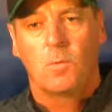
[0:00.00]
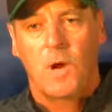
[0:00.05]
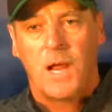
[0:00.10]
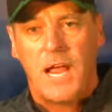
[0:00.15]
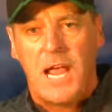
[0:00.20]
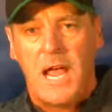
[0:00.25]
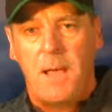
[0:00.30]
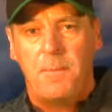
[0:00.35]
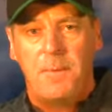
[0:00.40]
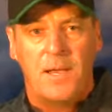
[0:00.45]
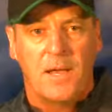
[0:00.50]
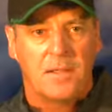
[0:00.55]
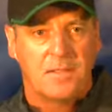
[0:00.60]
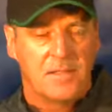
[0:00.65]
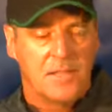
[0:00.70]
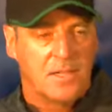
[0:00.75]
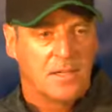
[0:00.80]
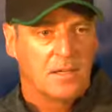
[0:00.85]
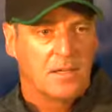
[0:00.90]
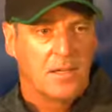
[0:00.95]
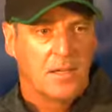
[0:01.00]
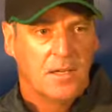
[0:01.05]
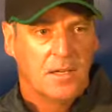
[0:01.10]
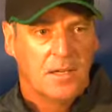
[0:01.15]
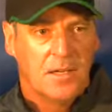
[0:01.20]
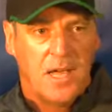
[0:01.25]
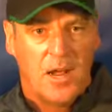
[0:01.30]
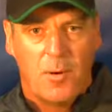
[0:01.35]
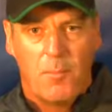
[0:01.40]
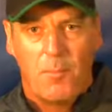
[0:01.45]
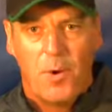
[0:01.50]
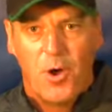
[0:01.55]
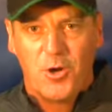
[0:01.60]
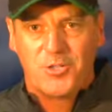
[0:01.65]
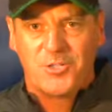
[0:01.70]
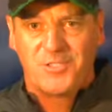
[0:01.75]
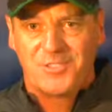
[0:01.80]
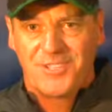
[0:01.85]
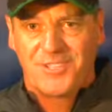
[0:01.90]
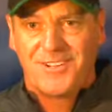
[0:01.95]
We're happy. I think our
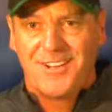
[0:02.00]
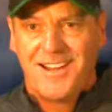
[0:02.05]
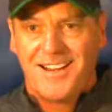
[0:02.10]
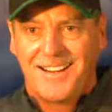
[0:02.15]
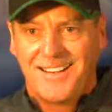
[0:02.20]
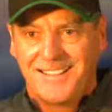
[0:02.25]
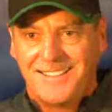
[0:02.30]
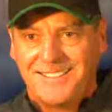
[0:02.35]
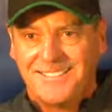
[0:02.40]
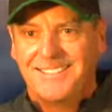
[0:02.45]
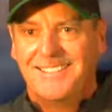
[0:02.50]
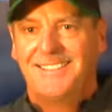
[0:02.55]
emotions are kind